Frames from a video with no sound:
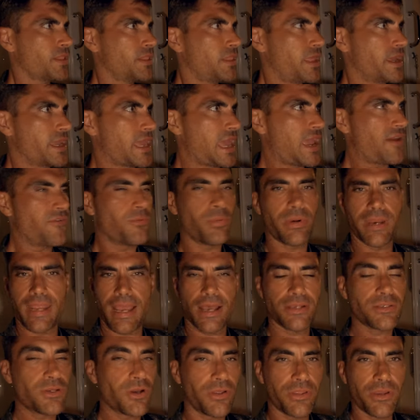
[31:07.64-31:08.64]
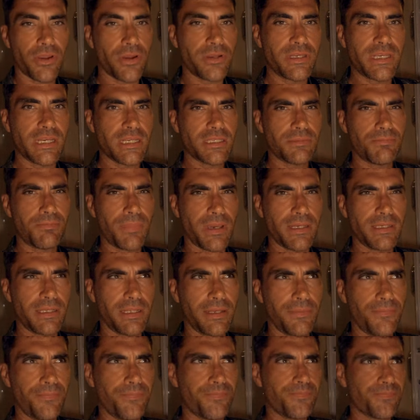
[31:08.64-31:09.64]
like everybody else got the Gojeks
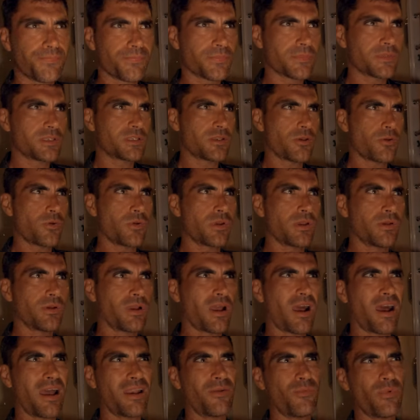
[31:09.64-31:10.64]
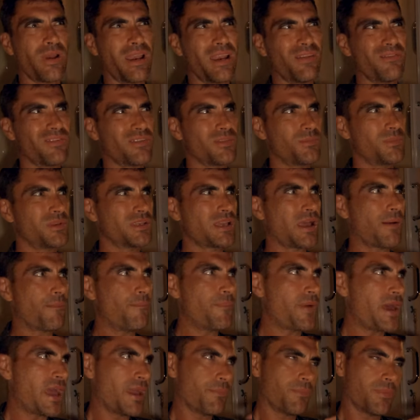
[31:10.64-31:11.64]
basically. So we were kind of waiting for them to
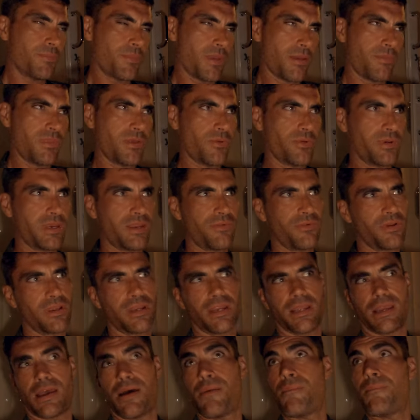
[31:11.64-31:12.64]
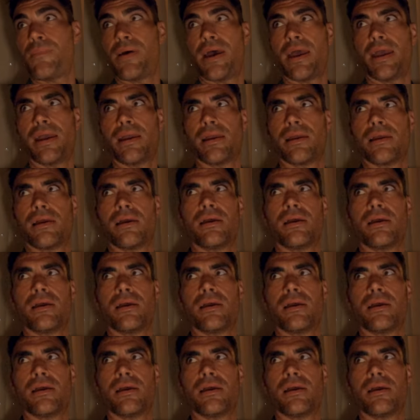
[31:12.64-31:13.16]
come back. Maybe they were never going to come back.